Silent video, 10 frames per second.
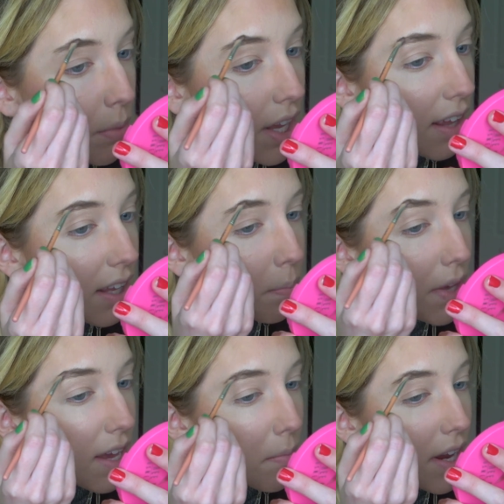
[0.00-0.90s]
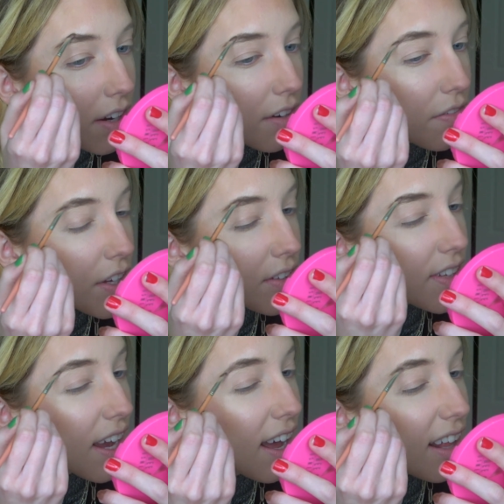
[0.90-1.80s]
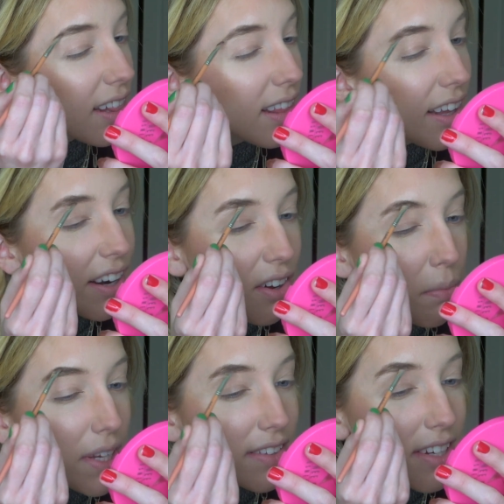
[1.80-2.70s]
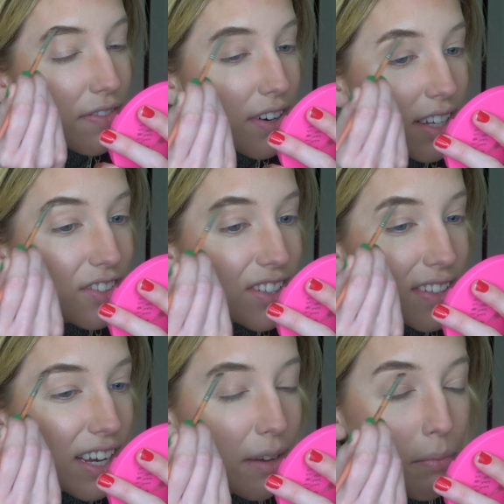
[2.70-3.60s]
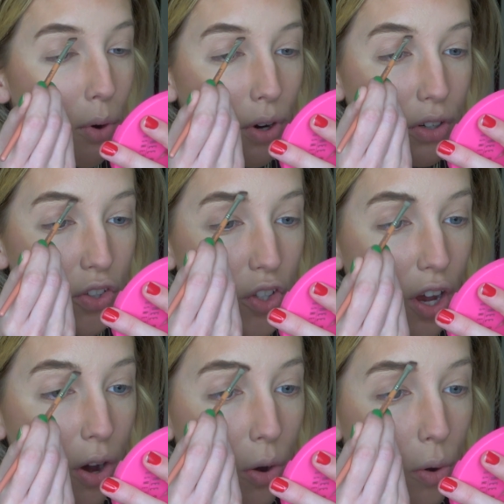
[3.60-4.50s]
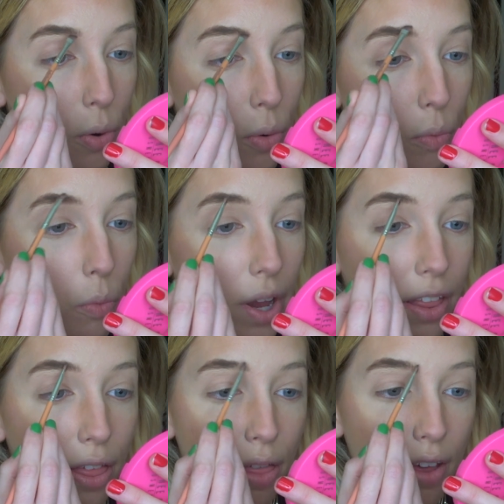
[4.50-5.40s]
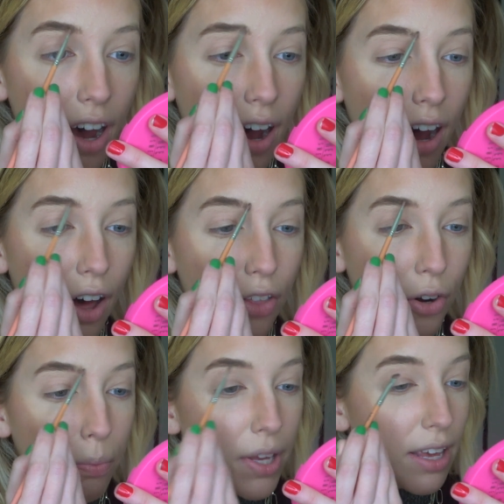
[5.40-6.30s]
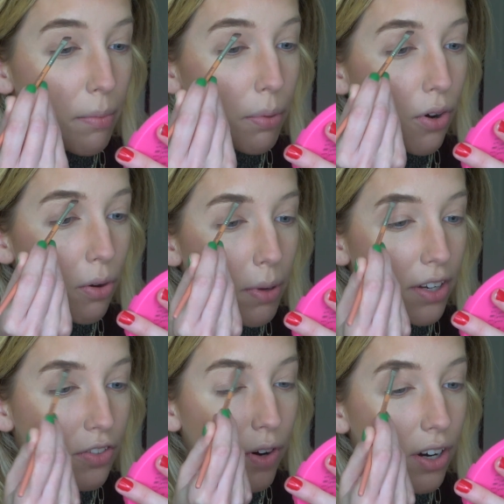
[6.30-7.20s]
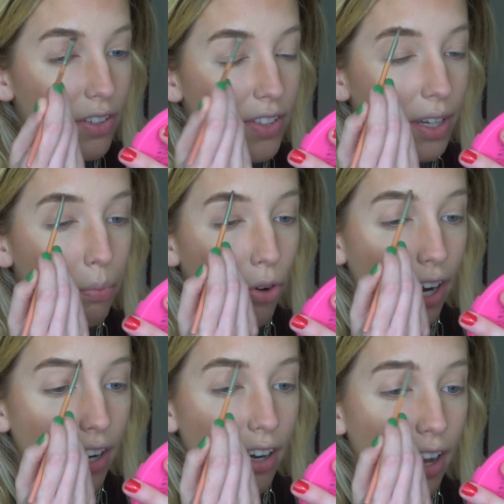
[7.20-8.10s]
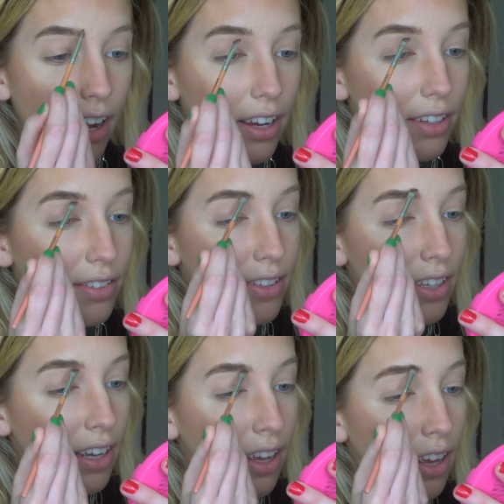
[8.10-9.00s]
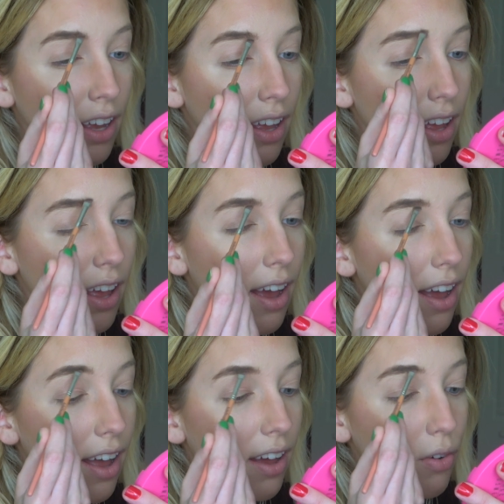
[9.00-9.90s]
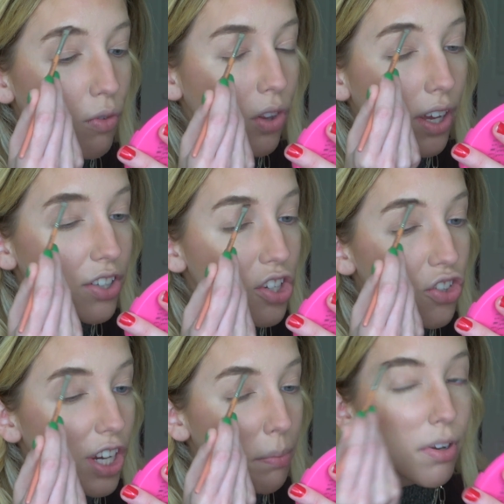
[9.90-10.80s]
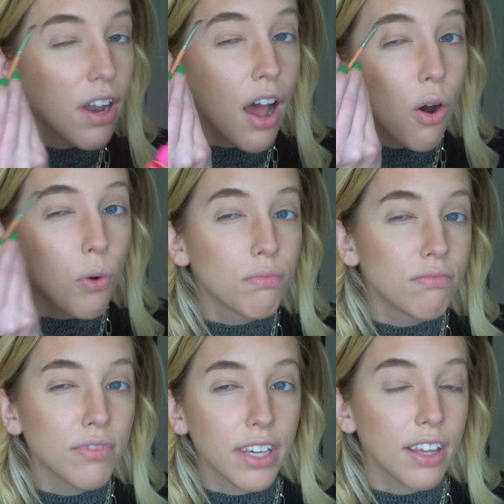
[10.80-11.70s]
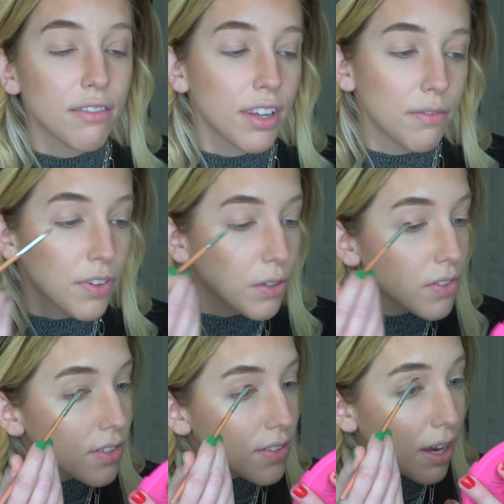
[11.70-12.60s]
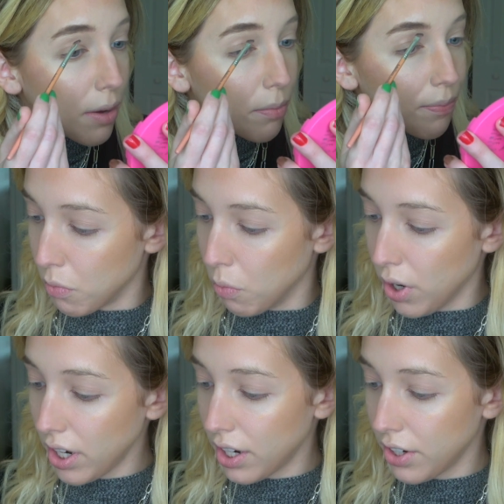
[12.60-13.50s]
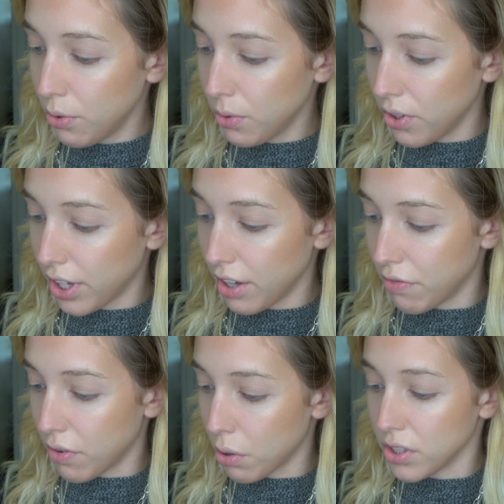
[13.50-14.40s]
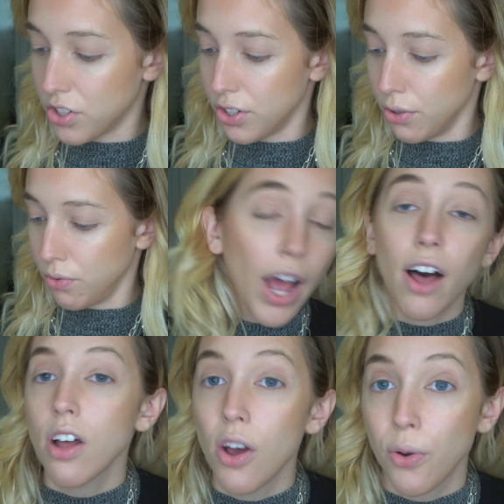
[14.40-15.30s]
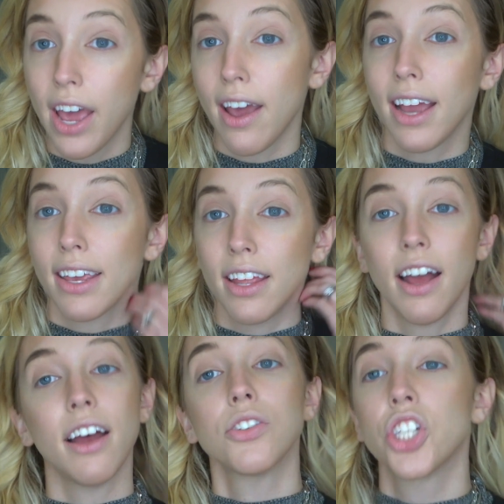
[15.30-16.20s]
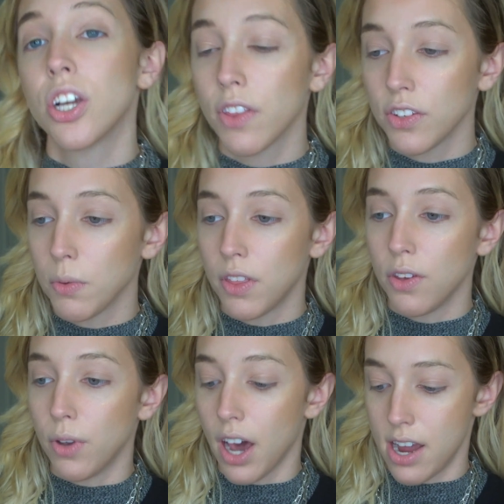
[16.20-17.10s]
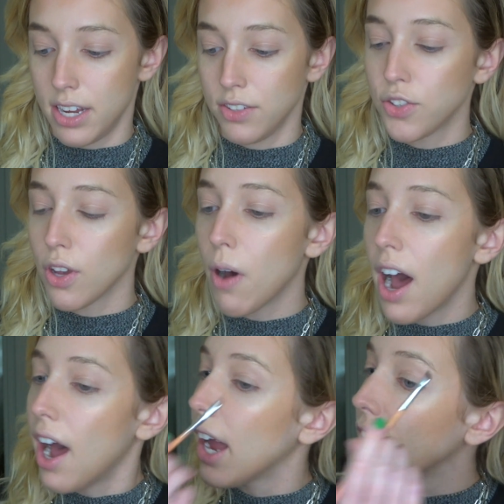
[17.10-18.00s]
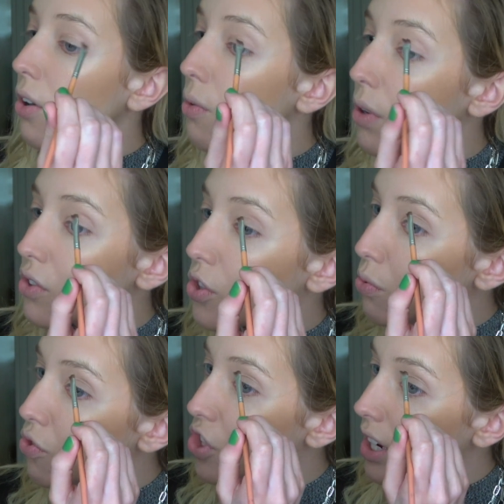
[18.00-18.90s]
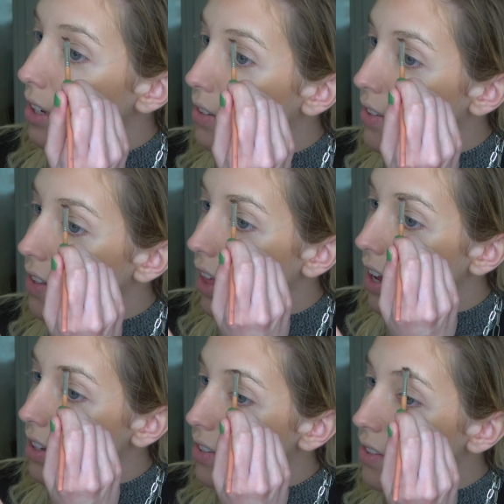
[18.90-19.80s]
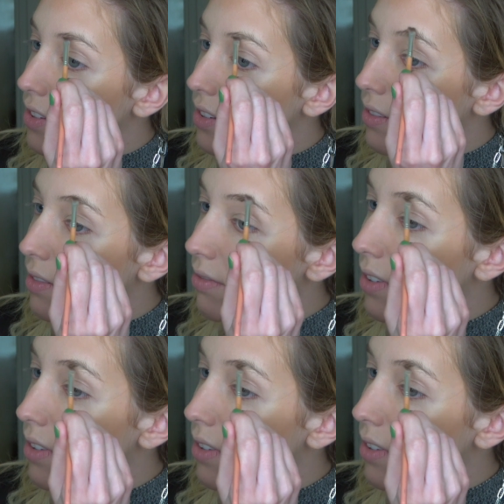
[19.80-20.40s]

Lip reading: But yeah, like being married feels a little bit different, just like more so with other people. But as far as like Brandon and I's relationship, no, like it feels the same. What are you looking forward to? Well, okay, I can share this with you guys. So I don't want to jinx this.